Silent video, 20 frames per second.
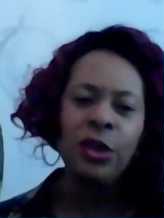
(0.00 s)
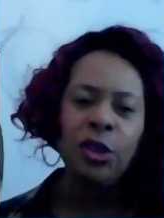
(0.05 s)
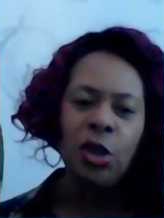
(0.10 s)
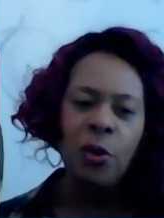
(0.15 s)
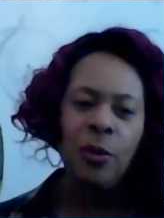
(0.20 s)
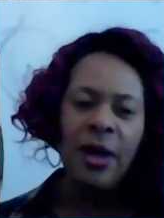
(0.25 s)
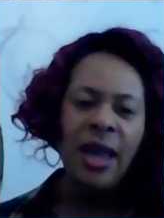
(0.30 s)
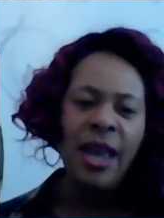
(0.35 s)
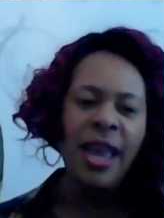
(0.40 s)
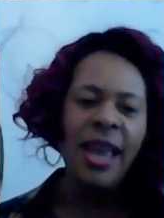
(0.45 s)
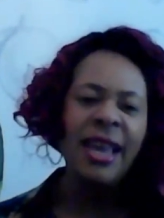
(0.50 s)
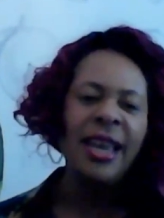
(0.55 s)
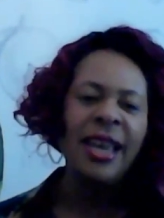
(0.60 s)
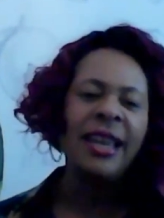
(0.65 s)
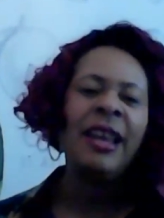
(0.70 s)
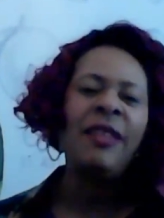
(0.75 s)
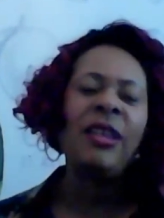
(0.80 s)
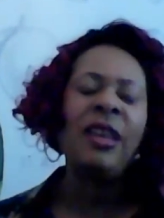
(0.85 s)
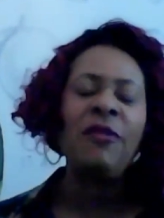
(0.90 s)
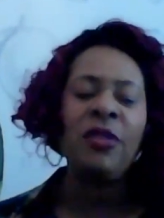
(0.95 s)
to it, it can
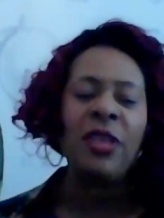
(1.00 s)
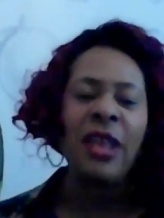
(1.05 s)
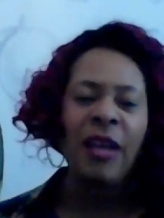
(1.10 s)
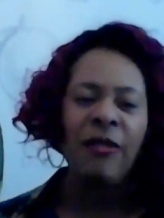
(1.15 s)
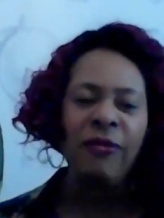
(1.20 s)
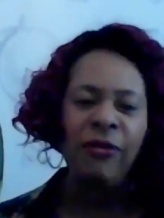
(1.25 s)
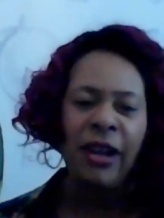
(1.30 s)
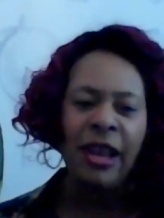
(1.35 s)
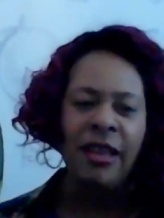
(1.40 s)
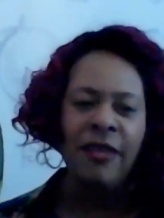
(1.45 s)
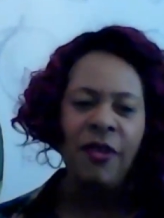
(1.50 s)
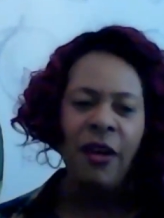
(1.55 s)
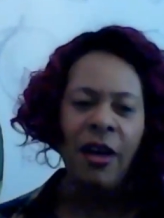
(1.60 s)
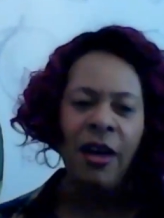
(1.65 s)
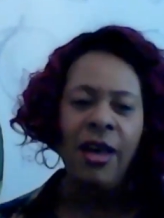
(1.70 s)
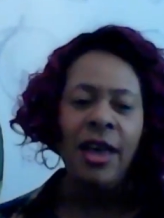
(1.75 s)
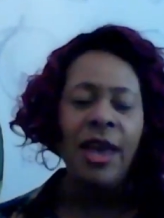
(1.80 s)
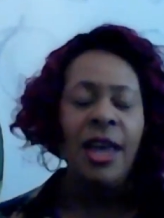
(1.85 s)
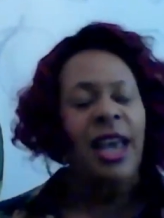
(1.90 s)
give you that flavor.